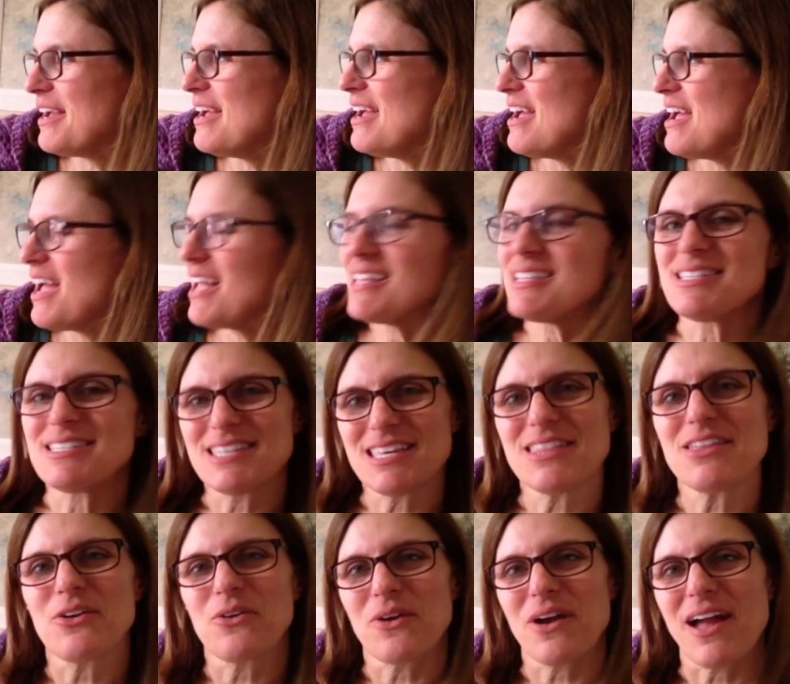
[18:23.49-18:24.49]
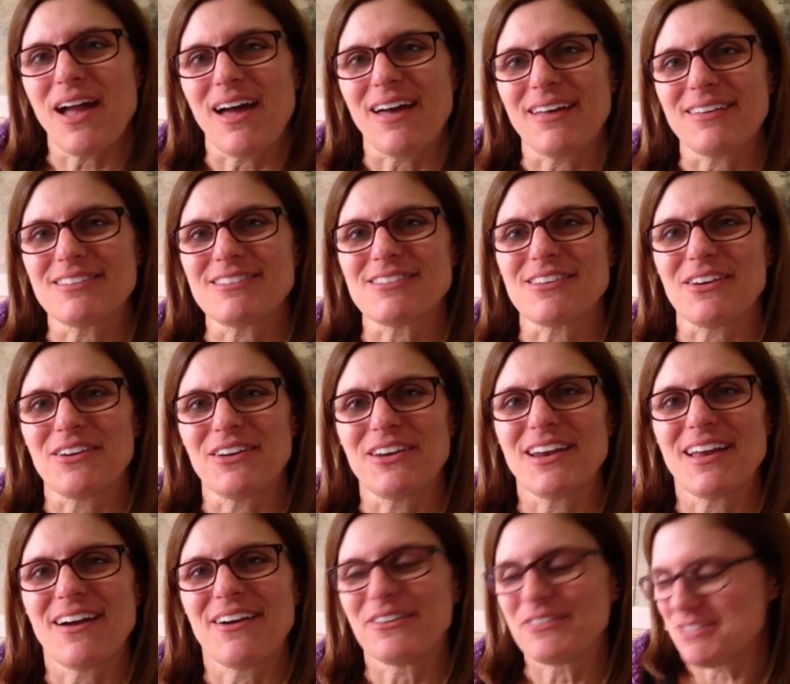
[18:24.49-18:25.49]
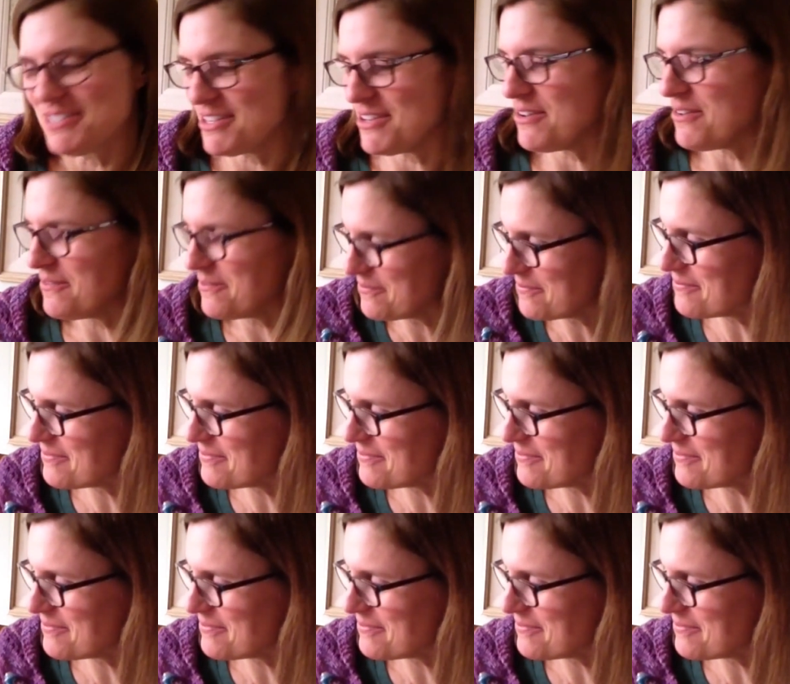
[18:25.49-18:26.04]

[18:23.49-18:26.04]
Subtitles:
I can see the grass right now, so